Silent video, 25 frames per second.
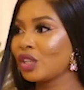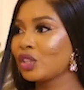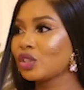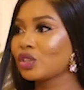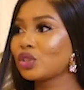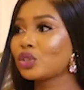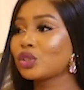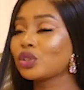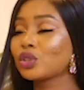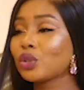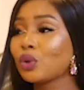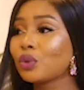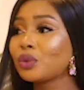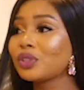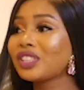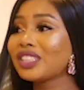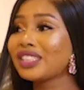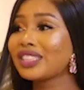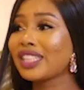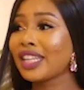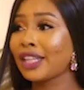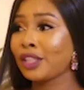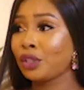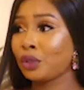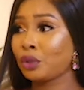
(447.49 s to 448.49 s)
so
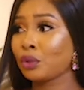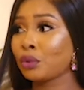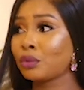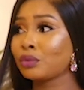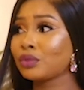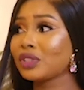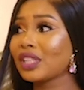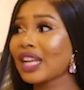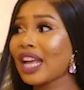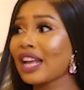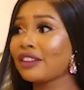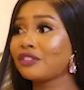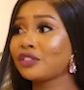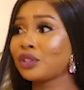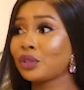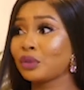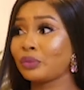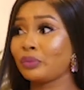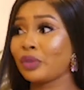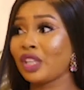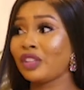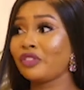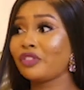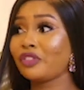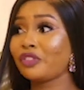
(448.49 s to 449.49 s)
they don't have to
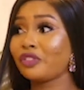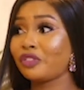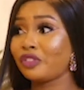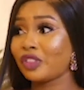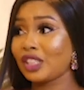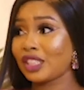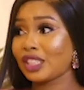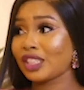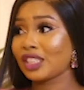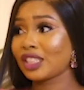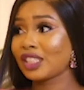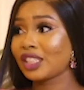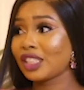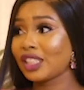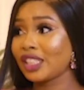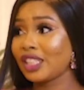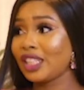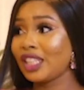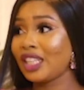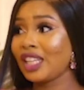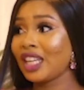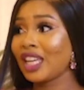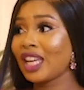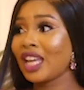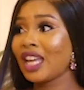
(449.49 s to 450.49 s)
be
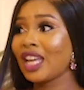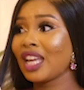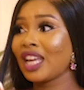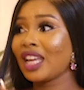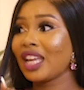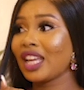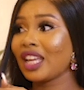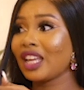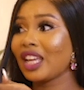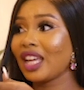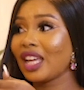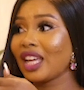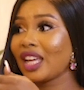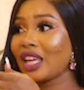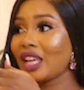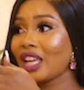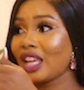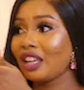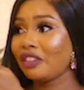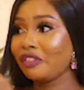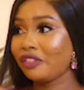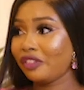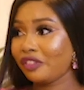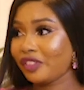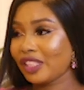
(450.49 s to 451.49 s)
physically
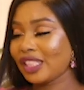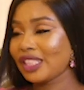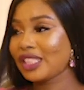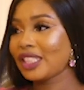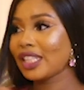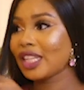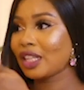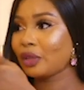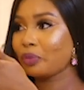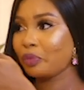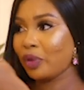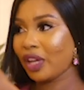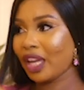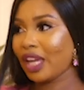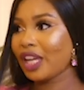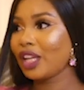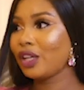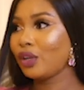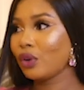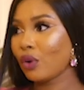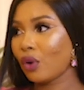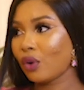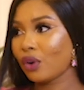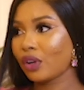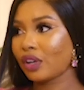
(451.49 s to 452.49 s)
inflicted
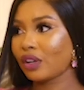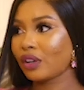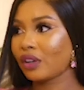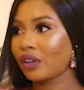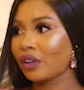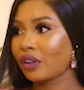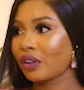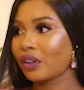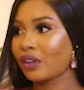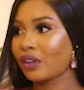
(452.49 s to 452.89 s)
pain on?